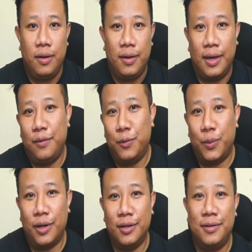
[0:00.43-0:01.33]
Hey
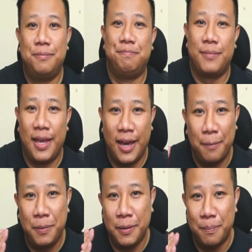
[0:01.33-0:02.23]
everyone,
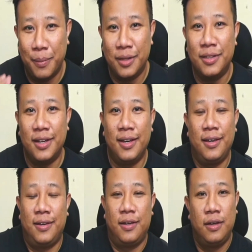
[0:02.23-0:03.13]
happy
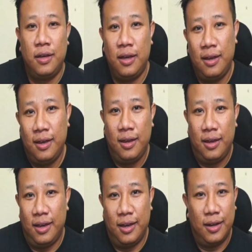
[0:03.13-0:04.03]
Monday,
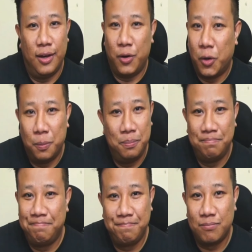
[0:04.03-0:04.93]
and I hope
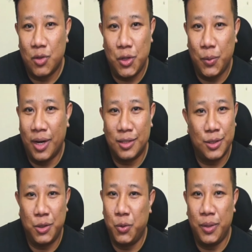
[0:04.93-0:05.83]
you guys are
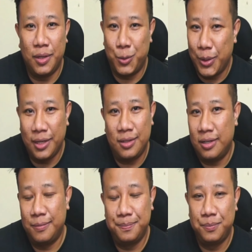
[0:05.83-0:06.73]
doing great.
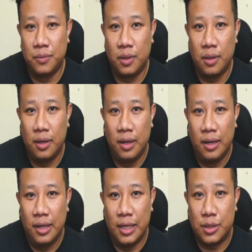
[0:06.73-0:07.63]

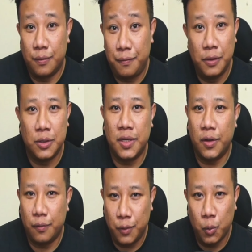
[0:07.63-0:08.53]
It's the first day
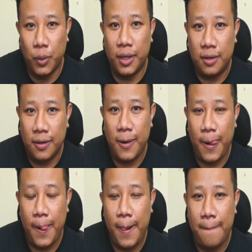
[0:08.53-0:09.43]
of the week,
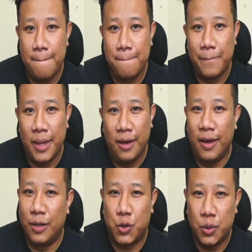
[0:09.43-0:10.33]

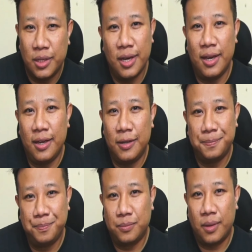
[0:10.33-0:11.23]
and today
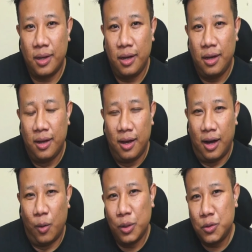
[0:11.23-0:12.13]

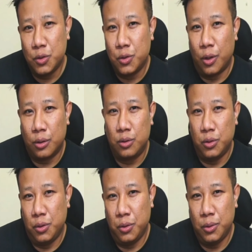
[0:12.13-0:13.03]
I wanted to talk to
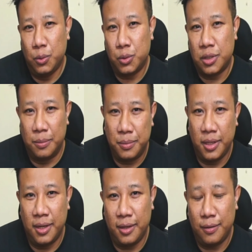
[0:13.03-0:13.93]
you
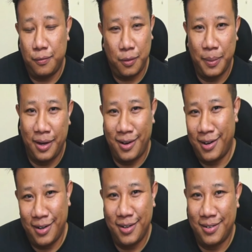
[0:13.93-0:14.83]
something from my
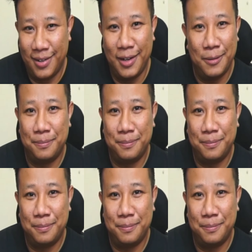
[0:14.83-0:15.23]
heart, right?